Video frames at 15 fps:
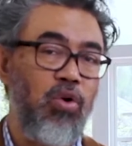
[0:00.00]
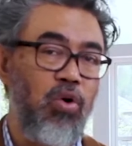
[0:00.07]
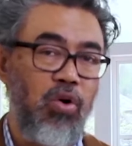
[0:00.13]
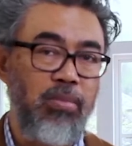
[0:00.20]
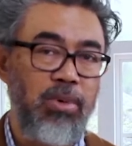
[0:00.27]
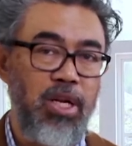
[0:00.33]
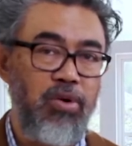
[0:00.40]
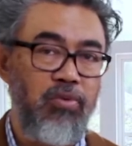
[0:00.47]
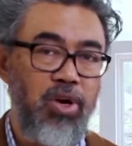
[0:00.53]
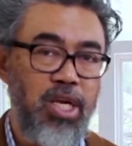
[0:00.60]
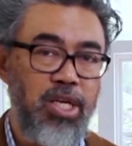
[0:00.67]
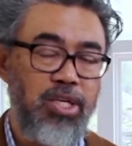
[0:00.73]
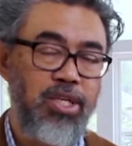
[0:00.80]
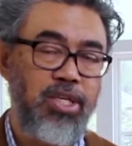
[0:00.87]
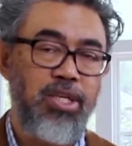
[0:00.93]
normally
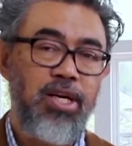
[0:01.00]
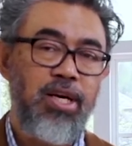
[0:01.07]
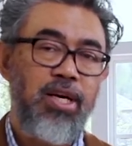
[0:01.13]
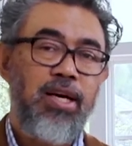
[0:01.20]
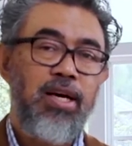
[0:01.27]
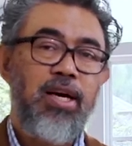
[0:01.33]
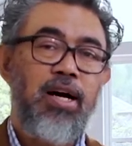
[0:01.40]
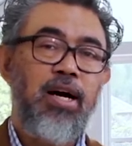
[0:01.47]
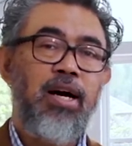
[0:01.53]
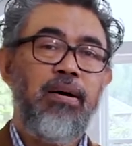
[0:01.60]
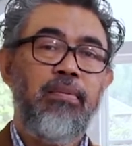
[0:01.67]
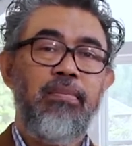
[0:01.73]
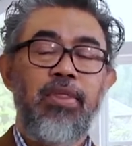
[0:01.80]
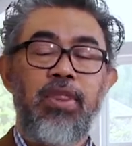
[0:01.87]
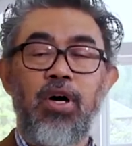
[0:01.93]
reach,
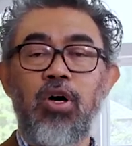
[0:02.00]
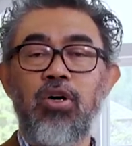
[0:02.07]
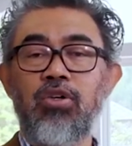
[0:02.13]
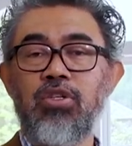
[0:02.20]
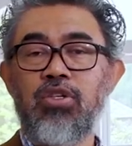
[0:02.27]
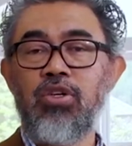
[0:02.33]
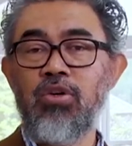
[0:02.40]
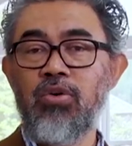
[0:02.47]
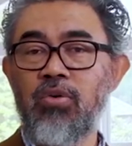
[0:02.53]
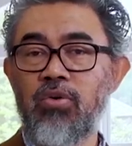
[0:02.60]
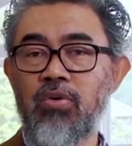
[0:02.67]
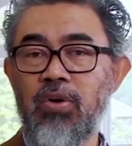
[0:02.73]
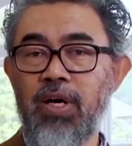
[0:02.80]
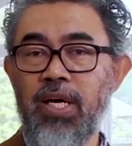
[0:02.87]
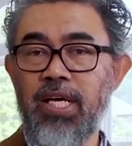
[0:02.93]
um, those
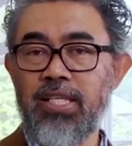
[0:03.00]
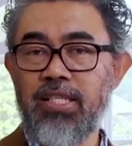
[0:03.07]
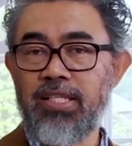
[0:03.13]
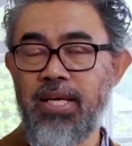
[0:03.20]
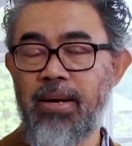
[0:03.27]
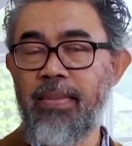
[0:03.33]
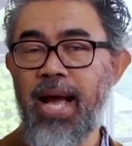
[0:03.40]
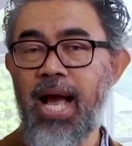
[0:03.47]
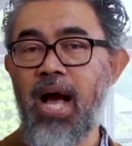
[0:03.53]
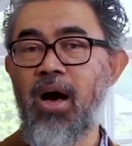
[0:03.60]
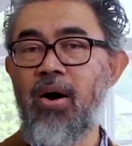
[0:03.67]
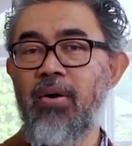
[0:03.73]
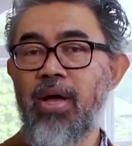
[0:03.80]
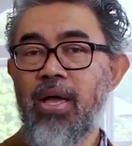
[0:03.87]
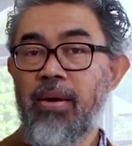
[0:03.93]
who can
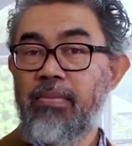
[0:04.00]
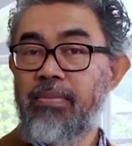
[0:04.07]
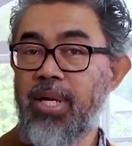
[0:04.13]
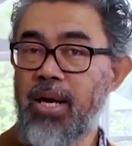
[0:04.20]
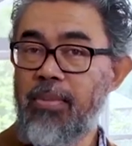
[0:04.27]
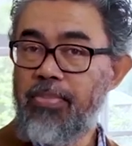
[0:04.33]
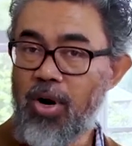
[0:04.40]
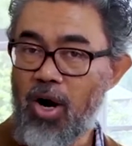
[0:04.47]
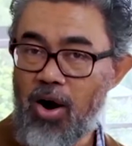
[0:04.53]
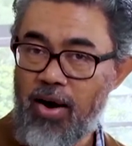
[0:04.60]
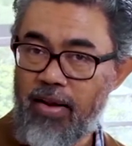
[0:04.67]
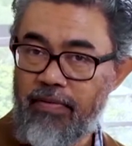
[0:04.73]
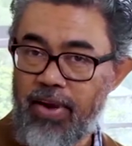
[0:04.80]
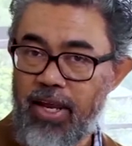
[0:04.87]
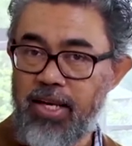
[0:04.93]
somehow be a
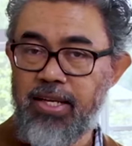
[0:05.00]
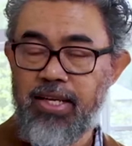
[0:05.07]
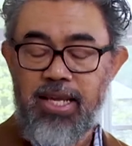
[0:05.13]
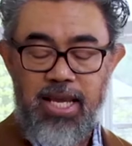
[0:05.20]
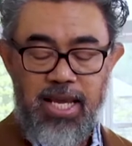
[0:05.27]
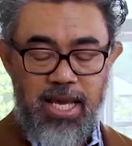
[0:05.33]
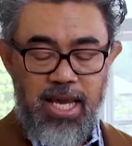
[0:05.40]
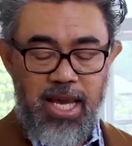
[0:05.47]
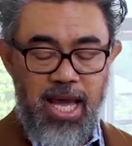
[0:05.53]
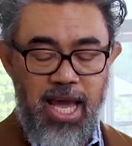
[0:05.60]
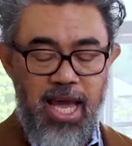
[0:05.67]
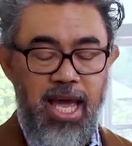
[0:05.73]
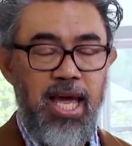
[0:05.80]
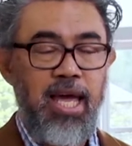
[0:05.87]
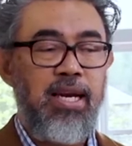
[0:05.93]
part of it.
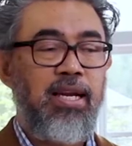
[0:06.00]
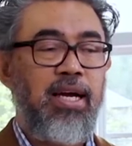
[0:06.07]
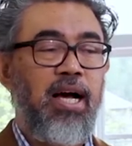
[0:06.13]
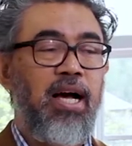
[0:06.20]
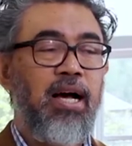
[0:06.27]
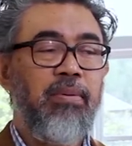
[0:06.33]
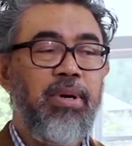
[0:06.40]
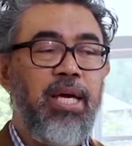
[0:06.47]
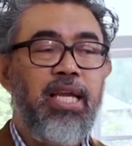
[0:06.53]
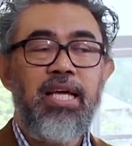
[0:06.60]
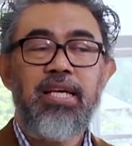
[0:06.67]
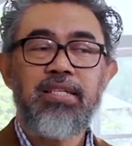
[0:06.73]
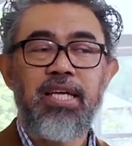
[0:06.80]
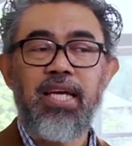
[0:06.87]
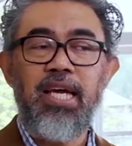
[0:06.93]
And um, it
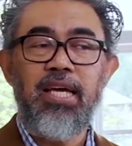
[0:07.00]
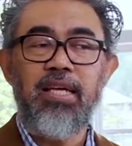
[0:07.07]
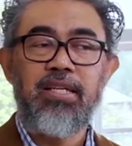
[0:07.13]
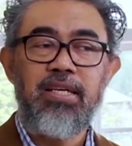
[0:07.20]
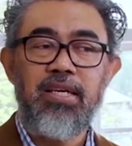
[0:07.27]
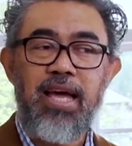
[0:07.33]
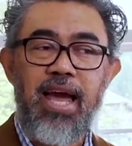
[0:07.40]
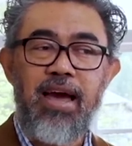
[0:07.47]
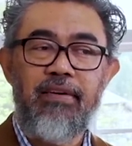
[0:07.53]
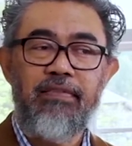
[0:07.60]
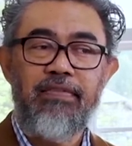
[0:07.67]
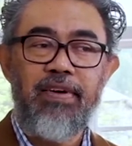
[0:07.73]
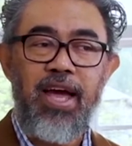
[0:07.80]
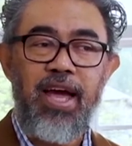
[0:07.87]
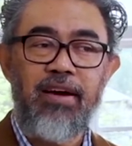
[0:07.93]
is key to
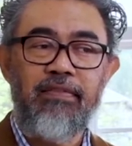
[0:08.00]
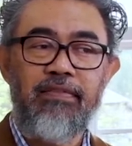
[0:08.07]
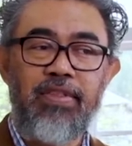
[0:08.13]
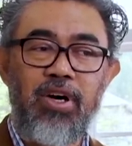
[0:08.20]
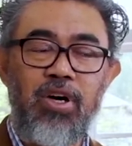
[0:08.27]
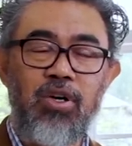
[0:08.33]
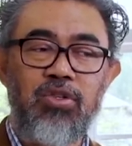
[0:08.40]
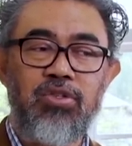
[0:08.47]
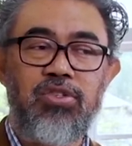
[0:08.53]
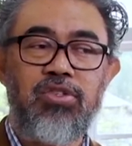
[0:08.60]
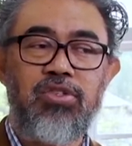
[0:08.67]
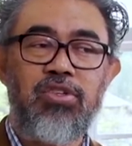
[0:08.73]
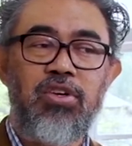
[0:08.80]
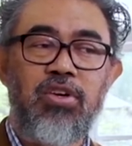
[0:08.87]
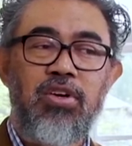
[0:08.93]
have, have
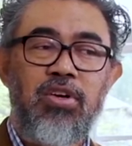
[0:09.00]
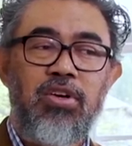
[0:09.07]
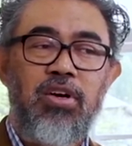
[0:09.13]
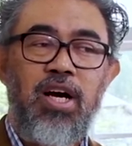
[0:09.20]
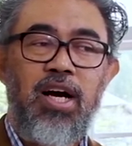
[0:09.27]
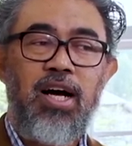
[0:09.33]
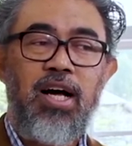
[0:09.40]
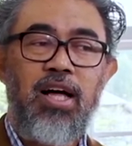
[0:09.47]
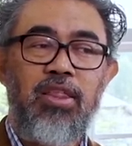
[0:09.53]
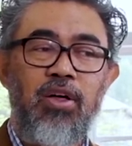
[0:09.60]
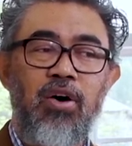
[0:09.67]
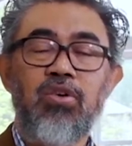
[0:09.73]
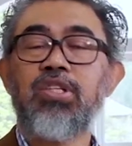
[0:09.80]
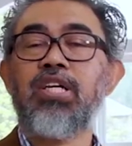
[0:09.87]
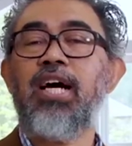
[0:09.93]
those, uh,
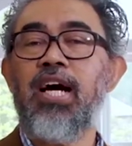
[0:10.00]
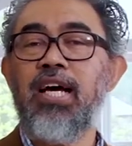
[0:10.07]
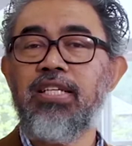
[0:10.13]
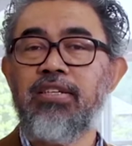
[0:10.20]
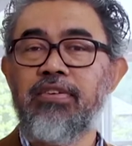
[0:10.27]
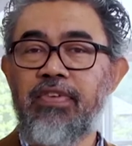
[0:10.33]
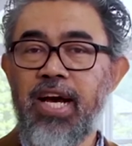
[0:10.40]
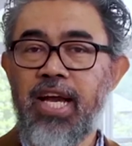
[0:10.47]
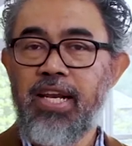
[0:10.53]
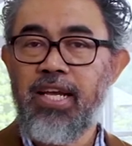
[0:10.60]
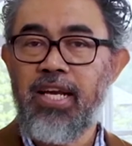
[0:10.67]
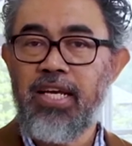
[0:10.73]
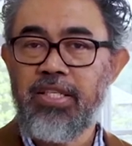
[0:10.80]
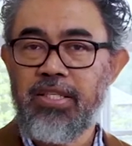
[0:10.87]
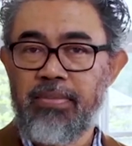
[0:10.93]
those kinds of
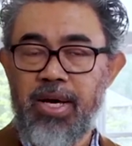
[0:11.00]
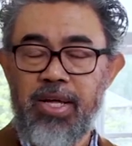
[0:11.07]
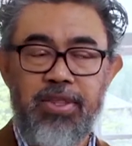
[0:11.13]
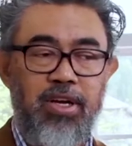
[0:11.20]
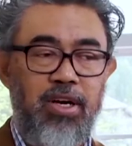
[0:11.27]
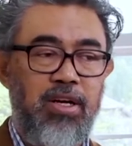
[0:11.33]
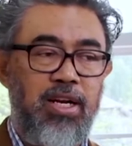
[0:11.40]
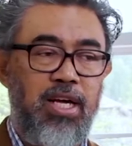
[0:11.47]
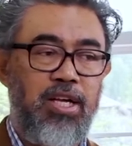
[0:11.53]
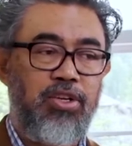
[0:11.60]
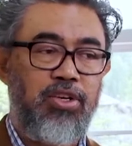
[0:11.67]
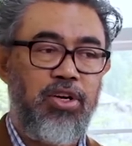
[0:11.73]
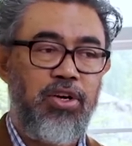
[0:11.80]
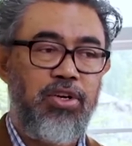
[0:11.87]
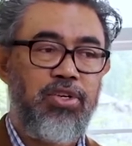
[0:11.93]
ideas about the online
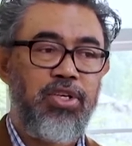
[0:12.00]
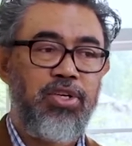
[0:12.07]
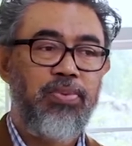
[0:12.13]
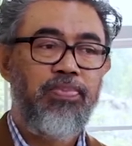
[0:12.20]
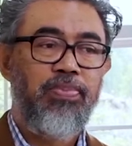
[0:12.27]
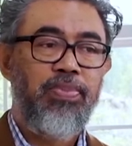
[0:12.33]
church.